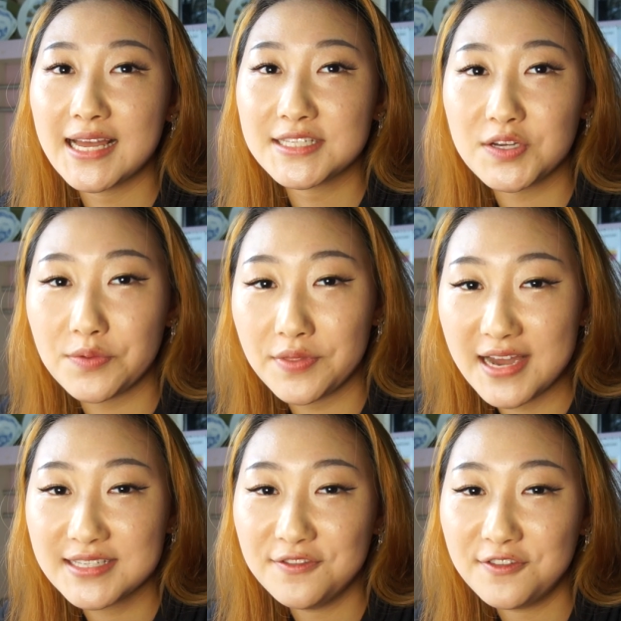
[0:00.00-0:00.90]
So
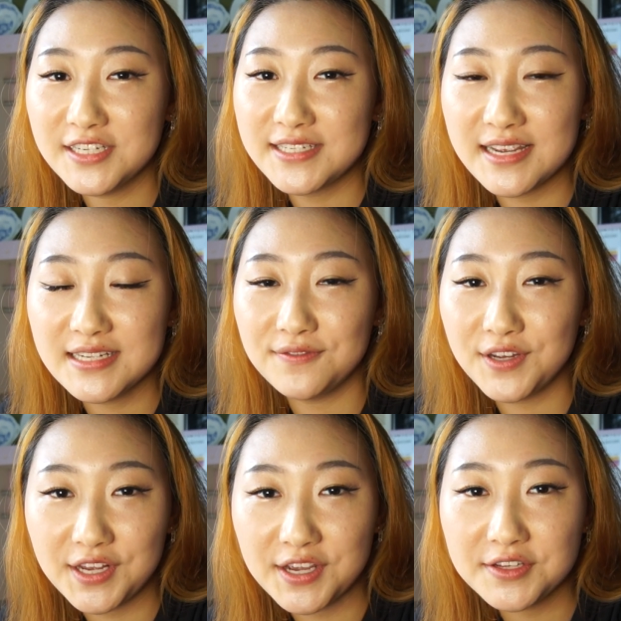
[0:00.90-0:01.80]
that's it for today's
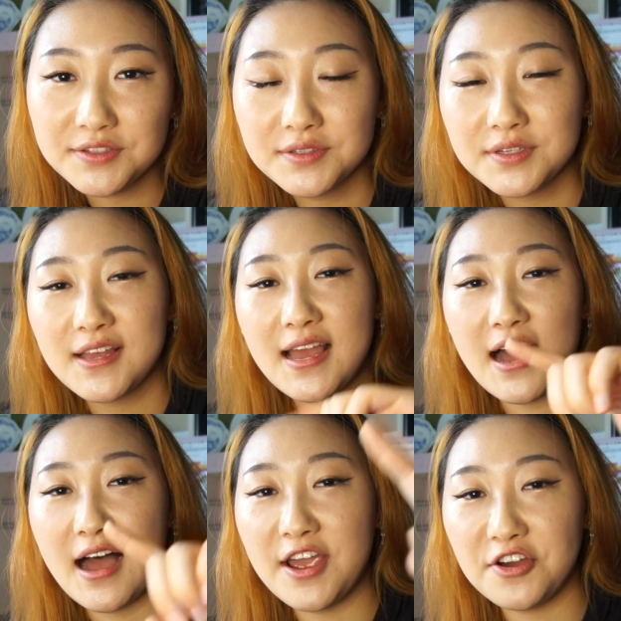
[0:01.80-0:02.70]
video.
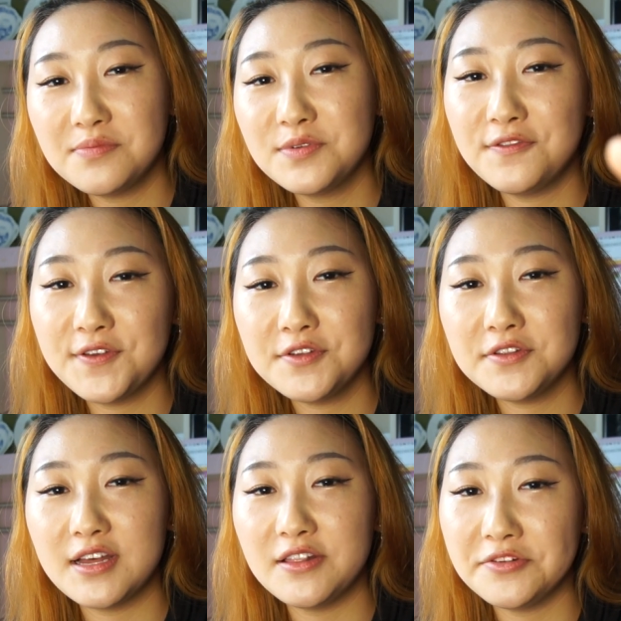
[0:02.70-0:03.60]
I hope you
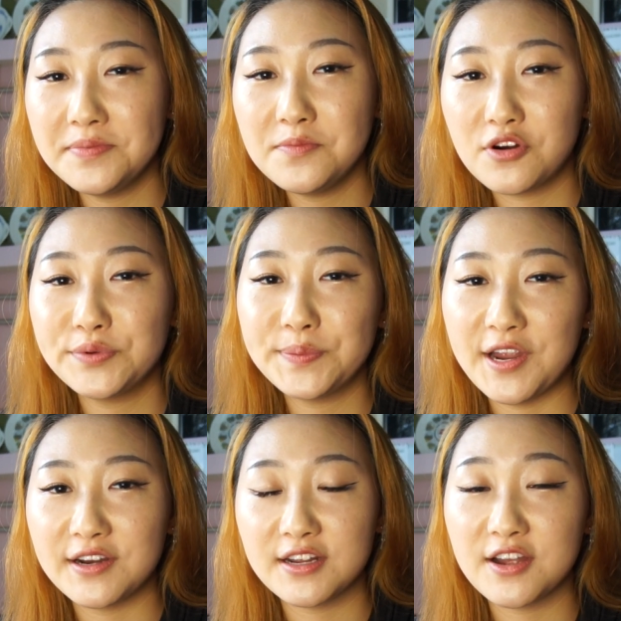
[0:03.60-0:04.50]
feel a little bit more
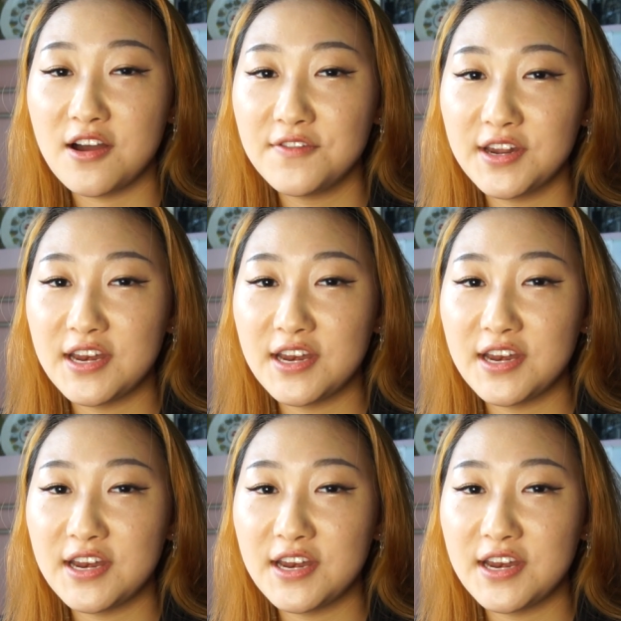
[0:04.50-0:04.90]
prepared and confident